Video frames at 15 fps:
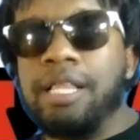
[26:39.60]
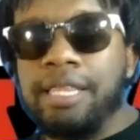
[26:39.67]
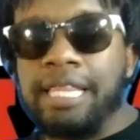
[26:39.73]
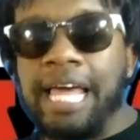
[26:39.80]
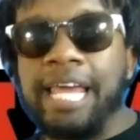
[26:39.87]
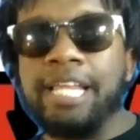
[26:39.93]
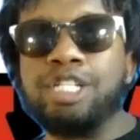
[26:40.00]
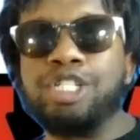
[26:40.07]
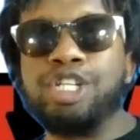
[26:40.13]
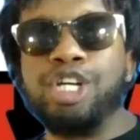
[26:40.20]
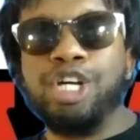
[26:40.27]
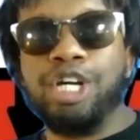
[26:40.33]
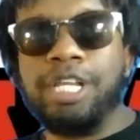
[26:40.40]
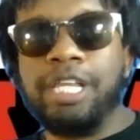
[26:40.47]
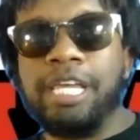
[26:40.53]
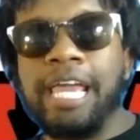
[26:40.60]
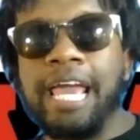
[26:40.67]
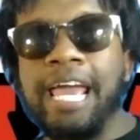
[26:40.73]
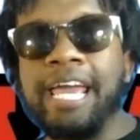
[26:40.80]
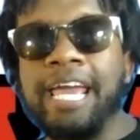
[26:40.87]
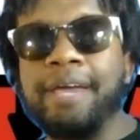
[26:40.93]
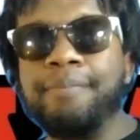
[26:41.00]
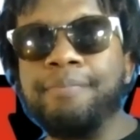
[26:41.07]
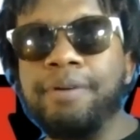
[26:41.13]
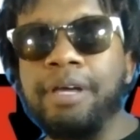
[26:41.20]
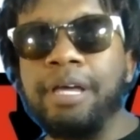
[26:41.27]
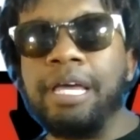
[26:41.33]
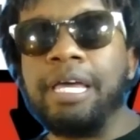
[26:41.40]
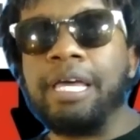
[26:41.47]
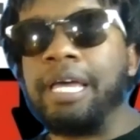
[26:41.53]
That is good game.
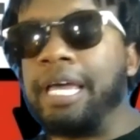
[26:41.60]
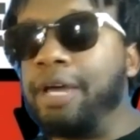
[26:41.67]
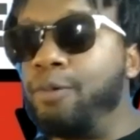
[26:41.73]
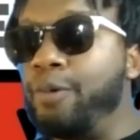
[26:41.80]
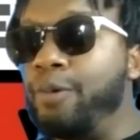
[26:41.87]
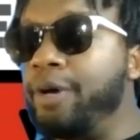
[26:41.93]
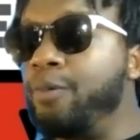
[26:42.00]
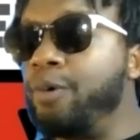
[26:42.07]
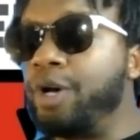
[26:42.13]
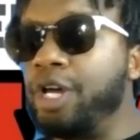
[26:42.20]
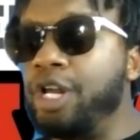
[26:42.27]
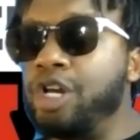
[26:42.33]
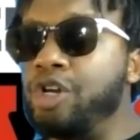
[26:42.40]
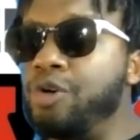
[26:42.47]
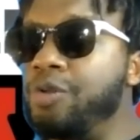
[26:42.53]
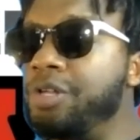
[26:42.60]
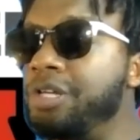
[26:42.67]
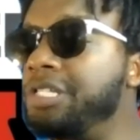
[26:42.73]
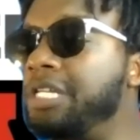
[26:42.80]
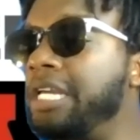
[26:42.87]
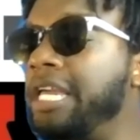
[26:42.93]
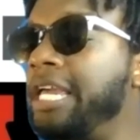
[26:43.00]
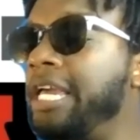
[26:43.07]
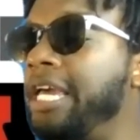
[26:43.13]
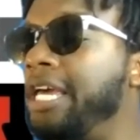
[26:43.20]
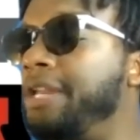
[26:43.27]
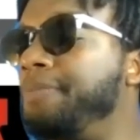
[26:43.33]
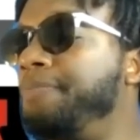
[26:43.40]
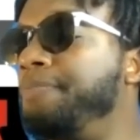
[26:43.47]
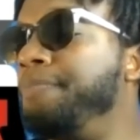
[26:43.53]
And we're going to do this
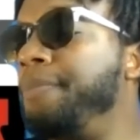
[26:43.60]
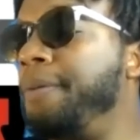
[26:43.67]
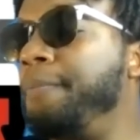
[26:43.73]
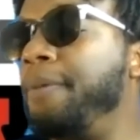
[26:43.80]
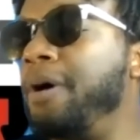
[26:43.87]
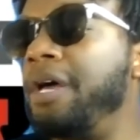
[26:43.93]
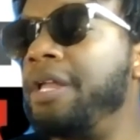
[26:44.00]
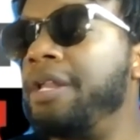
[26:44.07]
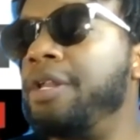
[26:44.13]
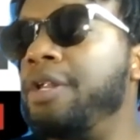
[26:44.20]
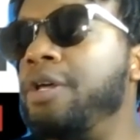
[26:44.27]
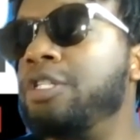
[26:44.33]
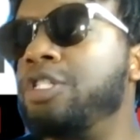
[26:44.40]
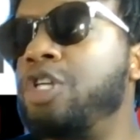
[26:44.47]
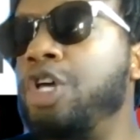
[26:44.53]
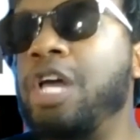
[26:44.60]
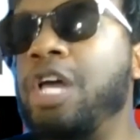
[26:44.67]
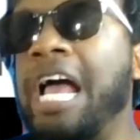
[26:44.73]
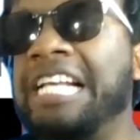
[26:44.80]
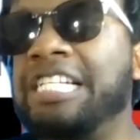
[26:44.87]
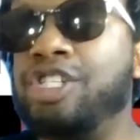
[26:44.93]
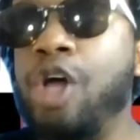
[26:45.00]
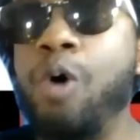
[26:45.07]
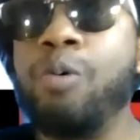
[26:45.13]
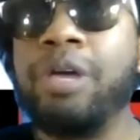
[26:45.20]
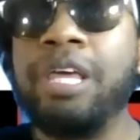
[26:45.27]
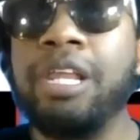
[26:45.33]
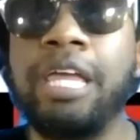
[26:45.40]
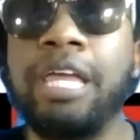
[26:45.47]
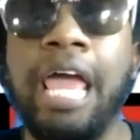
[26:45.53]
again, but so you guys don't
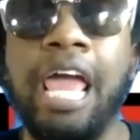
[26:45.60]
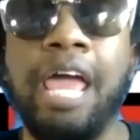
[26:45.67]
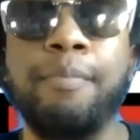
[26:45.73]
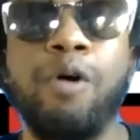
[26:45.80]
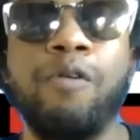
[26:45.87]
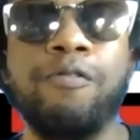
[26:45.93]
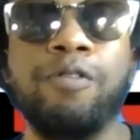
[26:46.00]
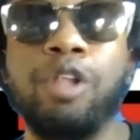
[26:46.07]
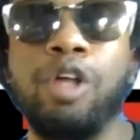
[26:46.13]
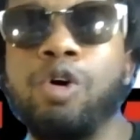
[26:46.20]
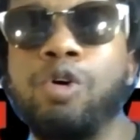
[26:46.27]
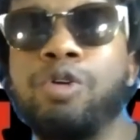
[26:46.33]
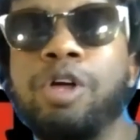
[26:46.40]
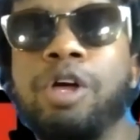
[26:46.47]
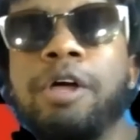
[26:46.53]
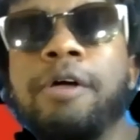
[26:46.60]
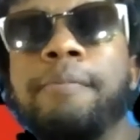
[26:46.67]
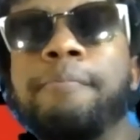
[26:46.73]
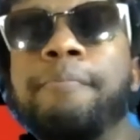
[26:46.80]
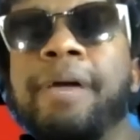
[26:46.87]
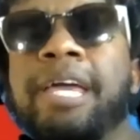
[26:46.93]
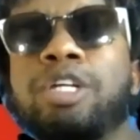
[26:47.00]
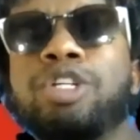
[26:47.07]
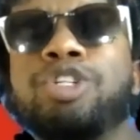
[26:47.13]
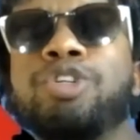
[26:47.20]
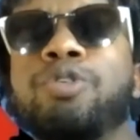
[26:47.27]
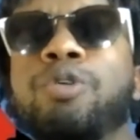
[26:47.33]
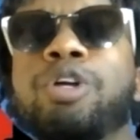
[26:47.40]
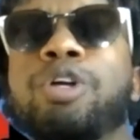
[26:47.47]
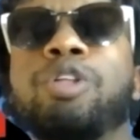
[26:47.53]
get a game overload, make
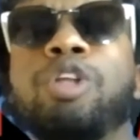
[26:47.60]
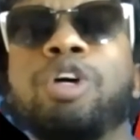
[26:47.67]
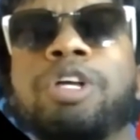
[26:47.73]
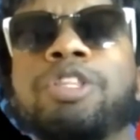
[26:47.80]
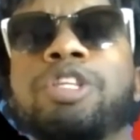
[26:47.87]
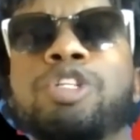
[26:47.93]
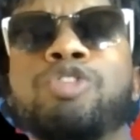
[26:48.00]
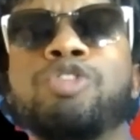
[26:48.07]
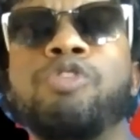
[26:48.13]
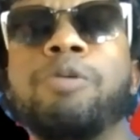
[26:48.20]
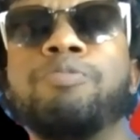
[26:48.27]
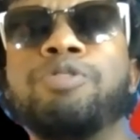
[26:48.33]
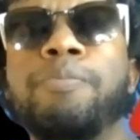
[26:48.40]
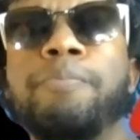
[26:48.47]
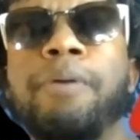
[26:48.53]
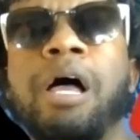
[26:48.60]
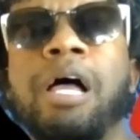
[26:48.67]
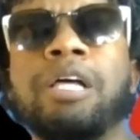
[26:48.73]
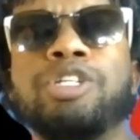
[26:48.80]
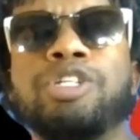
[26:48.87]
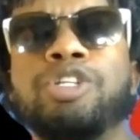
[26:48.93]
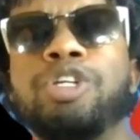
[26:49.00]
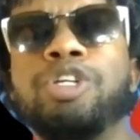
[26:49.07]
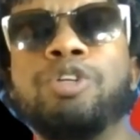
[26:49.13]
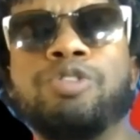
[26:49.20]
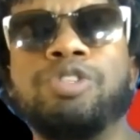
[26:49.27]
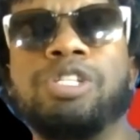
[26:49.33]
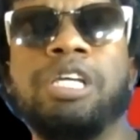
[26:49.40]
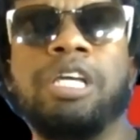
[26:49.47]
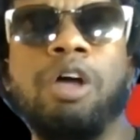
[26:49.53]
sure you look in the description box. You'll
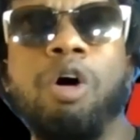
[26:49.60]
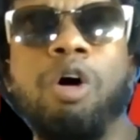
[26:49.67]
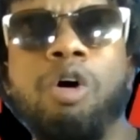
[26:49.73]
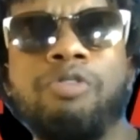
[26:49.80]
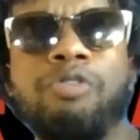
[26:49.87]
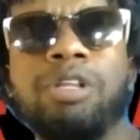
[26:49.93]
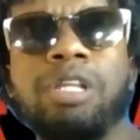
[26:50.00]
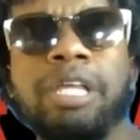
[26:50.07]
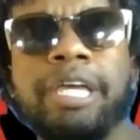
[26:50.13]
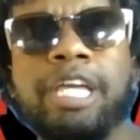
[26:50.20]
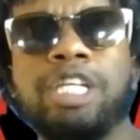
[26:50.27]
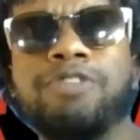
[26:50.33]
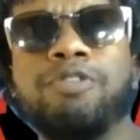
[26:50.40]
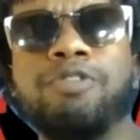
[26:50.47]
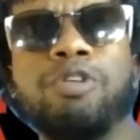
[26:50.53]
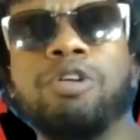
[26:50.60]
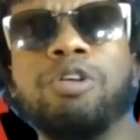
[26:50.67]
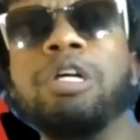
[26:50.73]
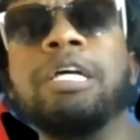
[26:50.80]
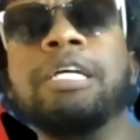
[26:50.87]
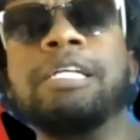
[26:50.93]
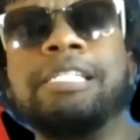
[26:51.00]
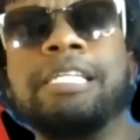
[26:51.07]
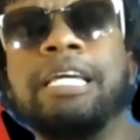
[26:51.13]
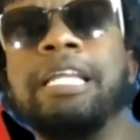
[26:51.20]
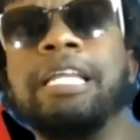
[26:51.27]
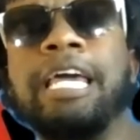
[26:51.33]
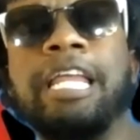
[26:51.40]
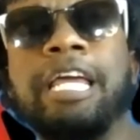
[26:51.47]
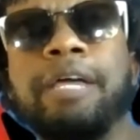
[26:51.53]
see all the links for
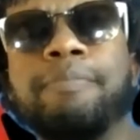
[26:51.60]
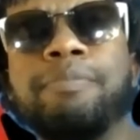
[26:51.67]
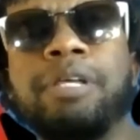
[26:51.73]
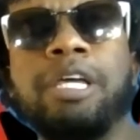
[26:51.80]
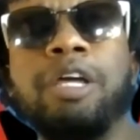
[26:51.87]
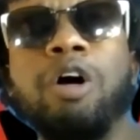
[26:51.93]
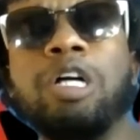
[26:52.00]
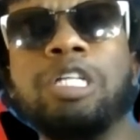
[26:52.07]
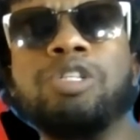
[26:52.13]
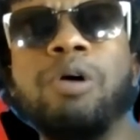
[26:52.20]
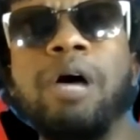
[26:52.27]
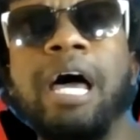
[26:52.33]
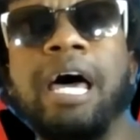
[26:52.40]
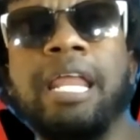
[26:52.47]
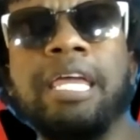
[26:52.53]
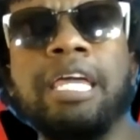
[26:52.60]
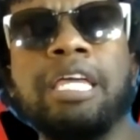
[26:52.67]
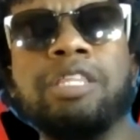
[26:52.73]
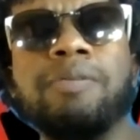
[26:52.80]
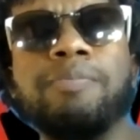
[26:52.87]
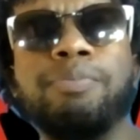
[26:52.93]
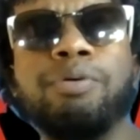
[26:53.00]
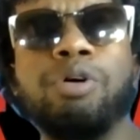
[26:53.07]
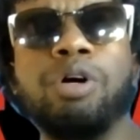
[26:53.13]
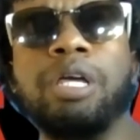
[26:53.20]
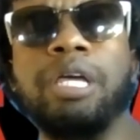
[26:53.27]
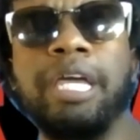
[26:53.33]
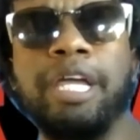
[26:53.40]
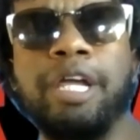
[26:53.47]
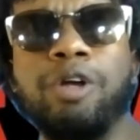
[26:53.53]
CNA to MD, also how to get the book,
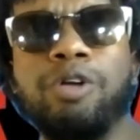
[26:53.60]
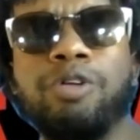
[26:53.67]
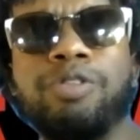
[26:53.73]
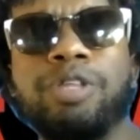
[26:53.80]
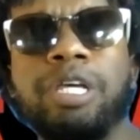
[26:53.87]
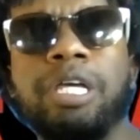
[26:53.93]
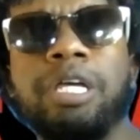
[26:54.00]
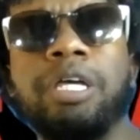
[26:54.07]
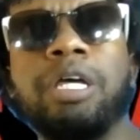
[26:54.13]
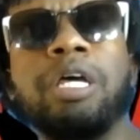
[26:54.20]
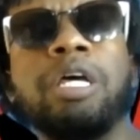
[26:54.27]
hear the